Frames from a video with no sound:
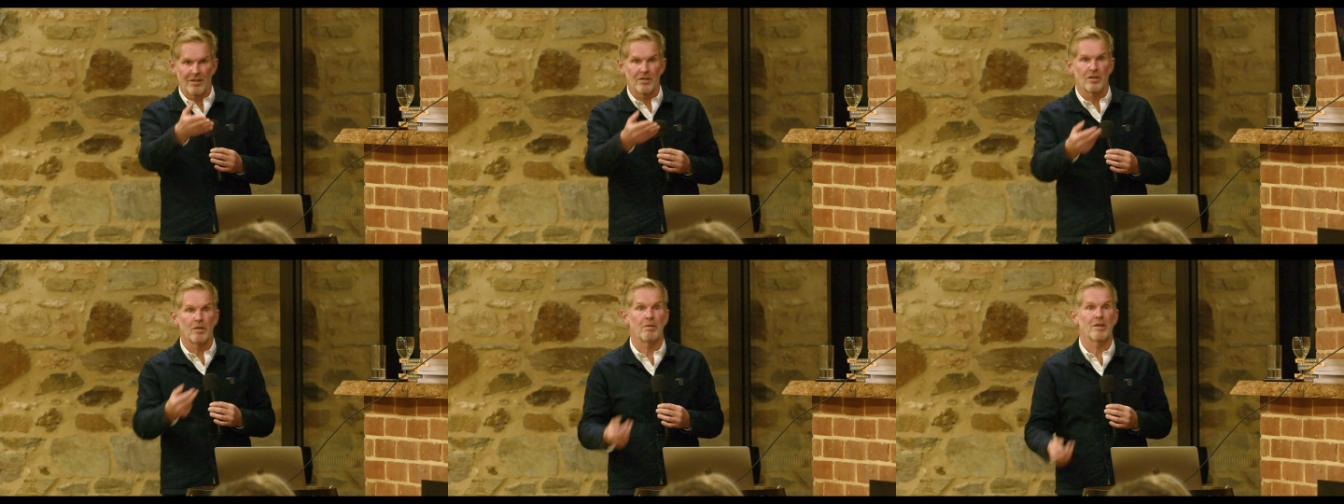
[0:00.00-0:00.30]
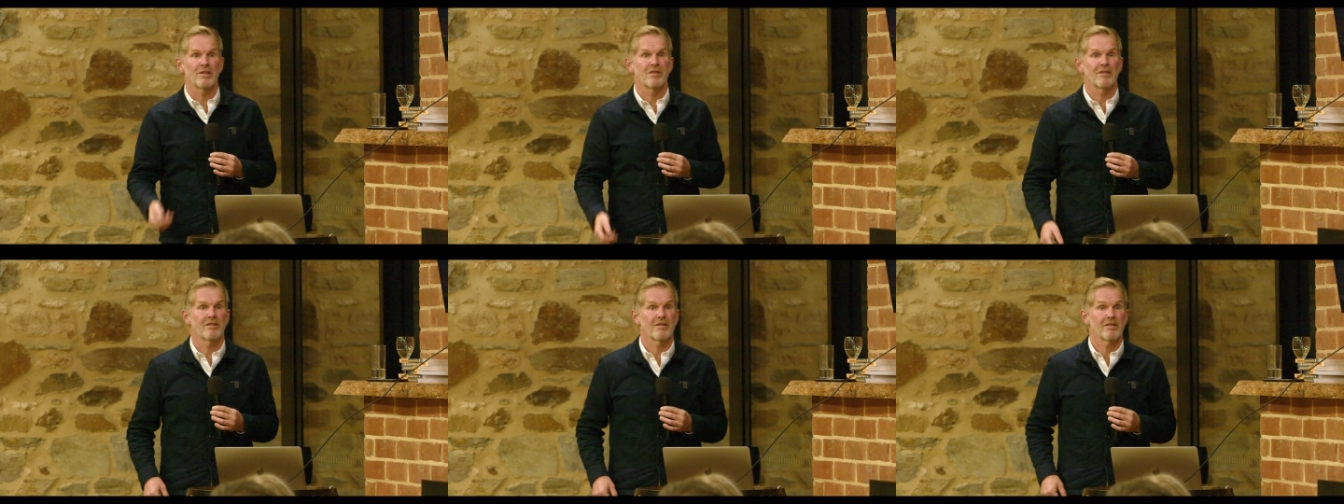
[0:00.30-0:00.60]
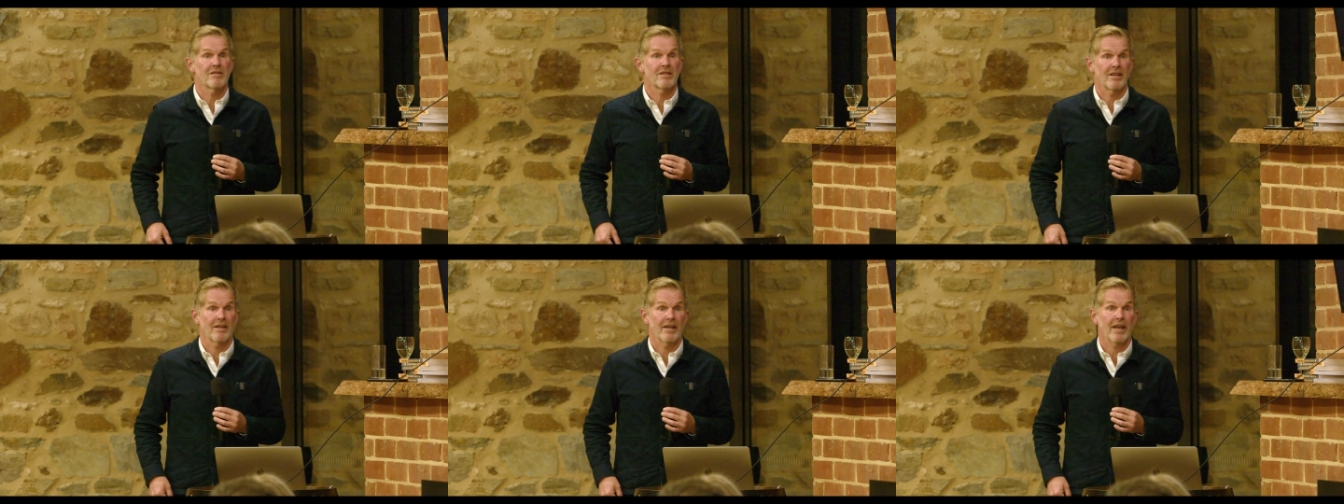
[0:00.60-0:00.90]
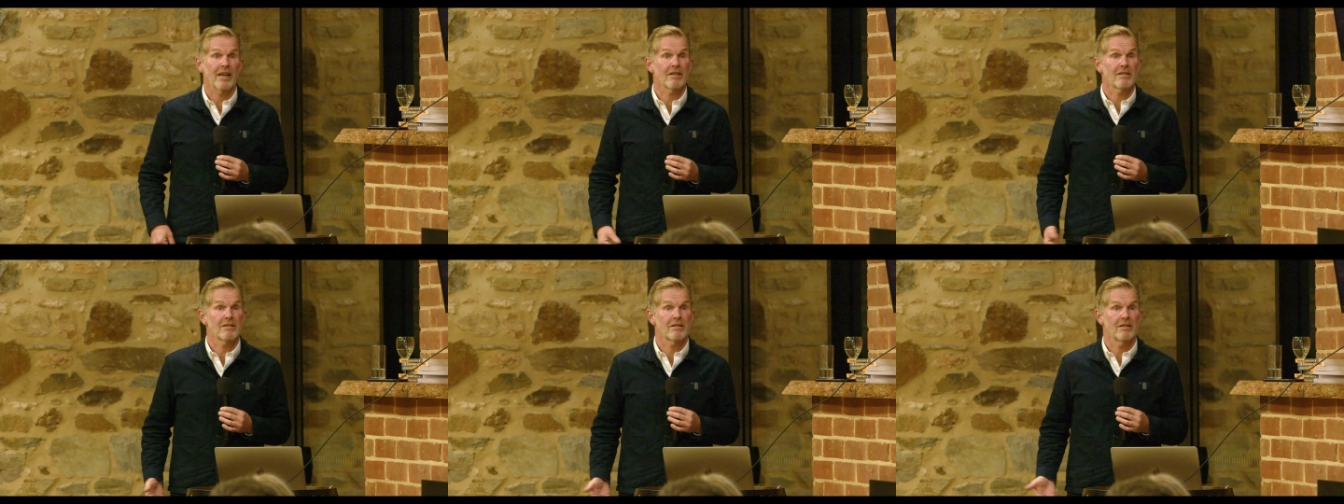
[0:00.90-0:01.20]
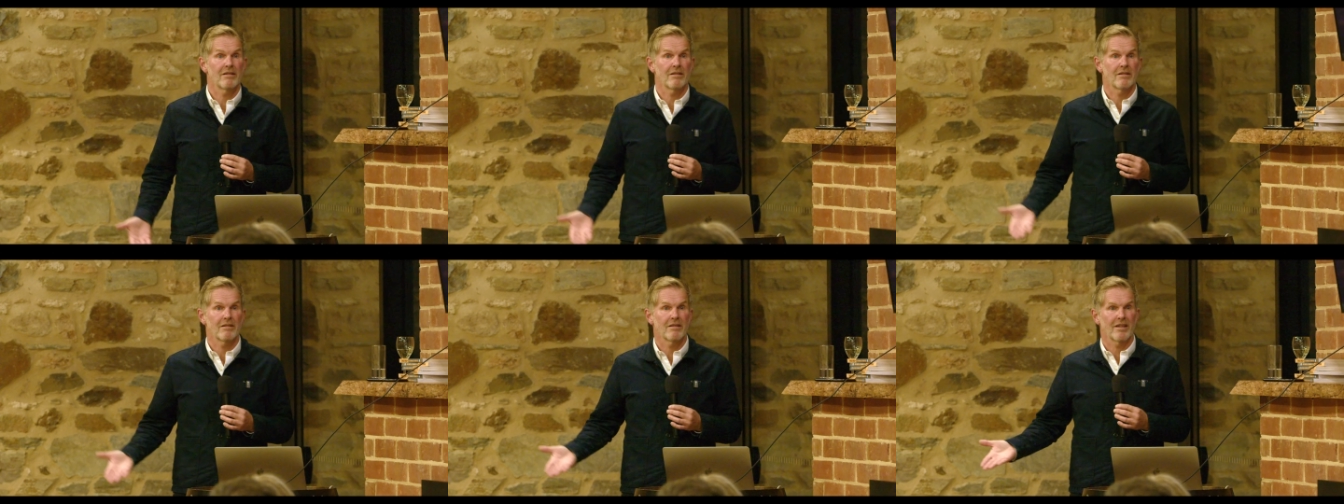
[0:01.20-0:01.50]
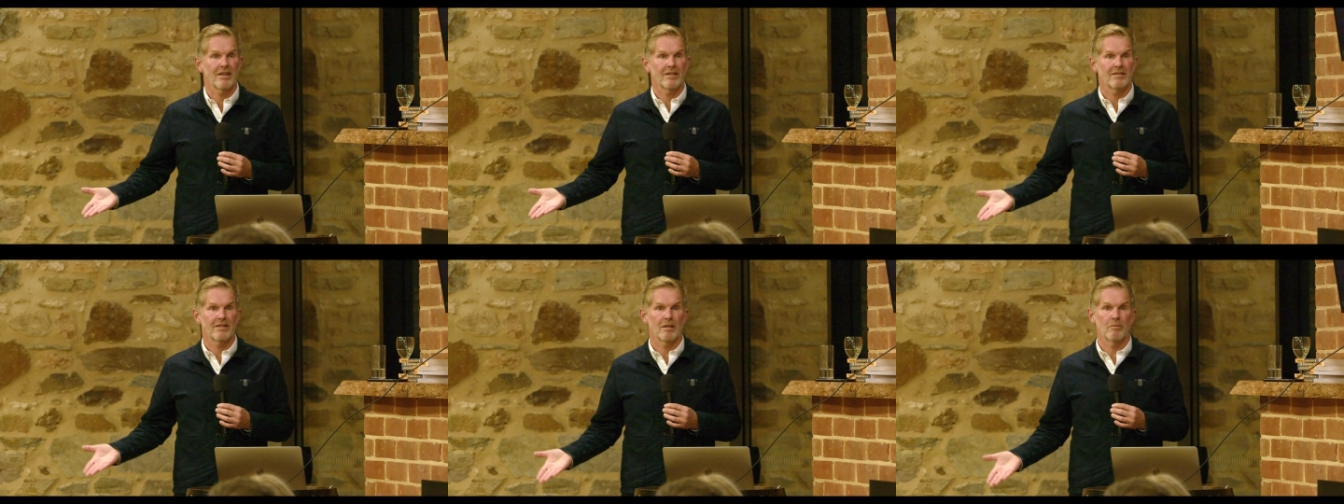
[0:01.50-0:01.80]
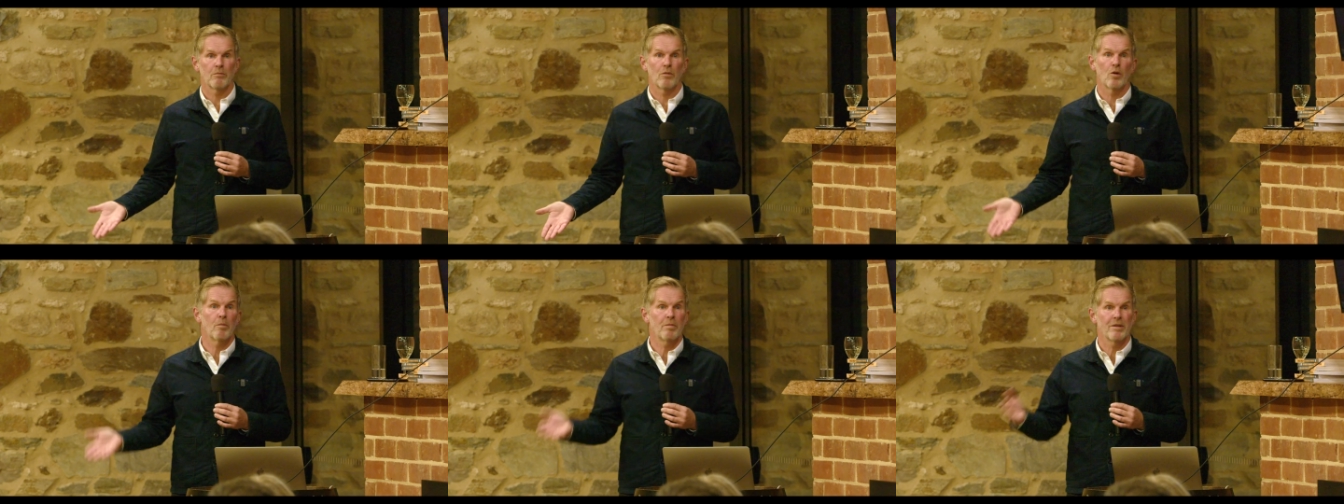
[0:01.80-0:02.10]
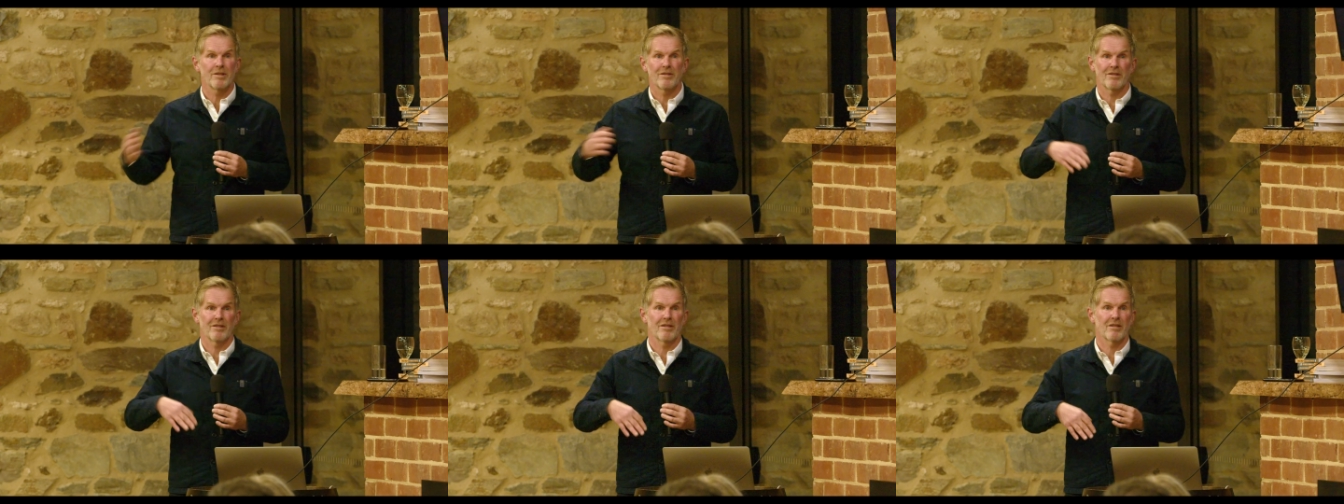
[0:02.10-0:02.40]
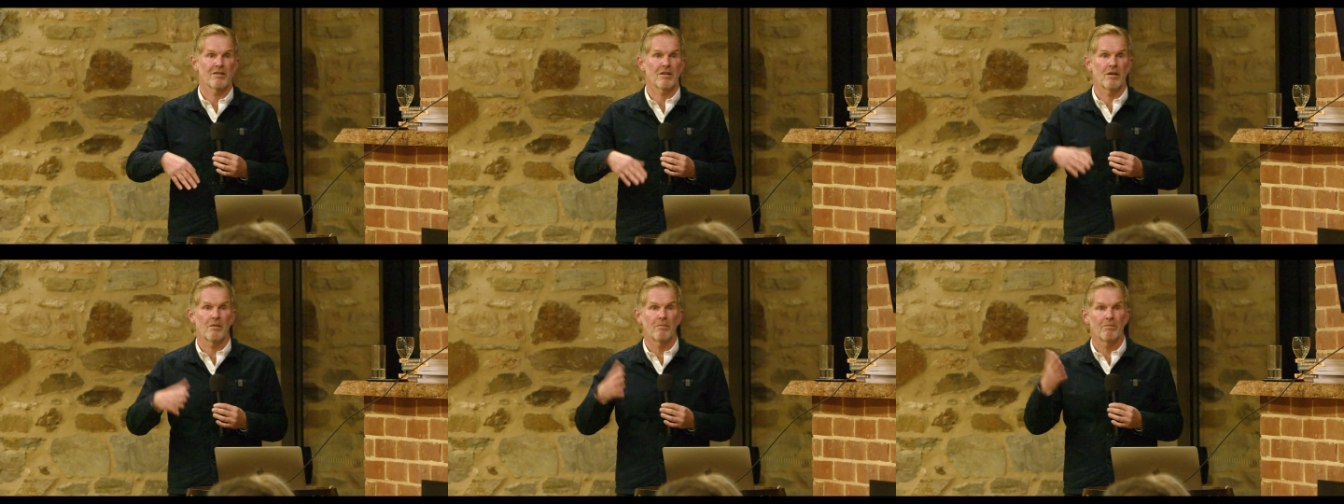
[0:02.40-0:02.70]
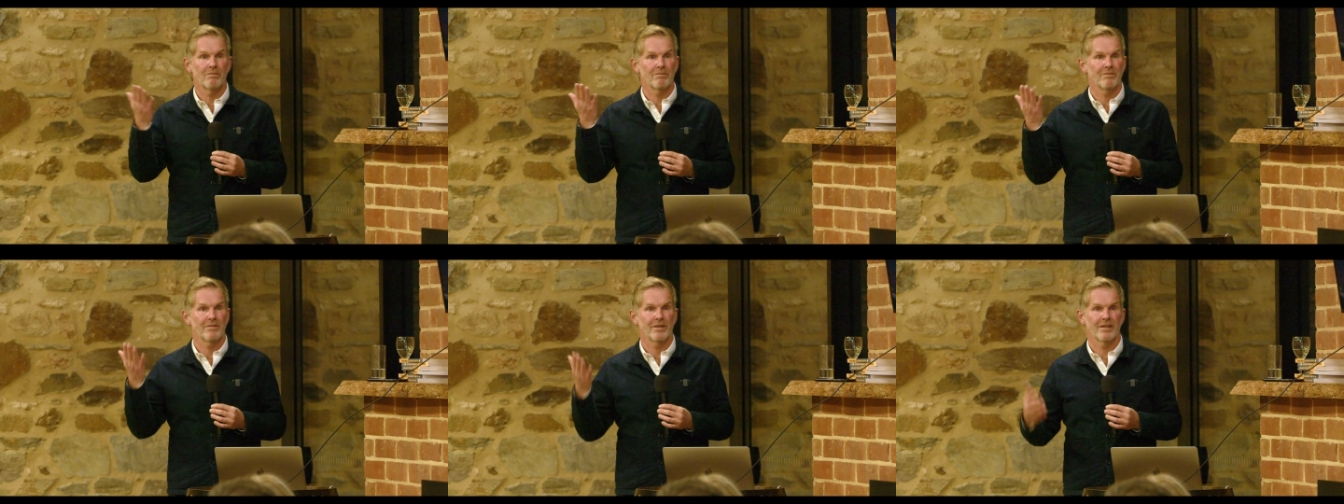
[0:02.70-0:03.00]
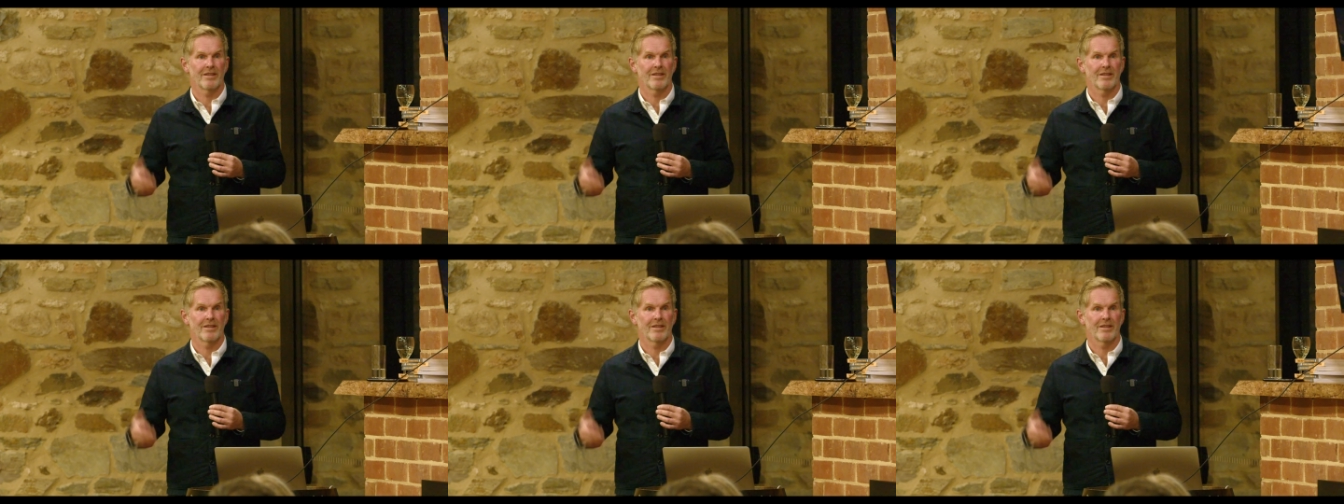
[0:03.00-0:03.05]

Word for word: the businesses connect, and, and then more businesses come,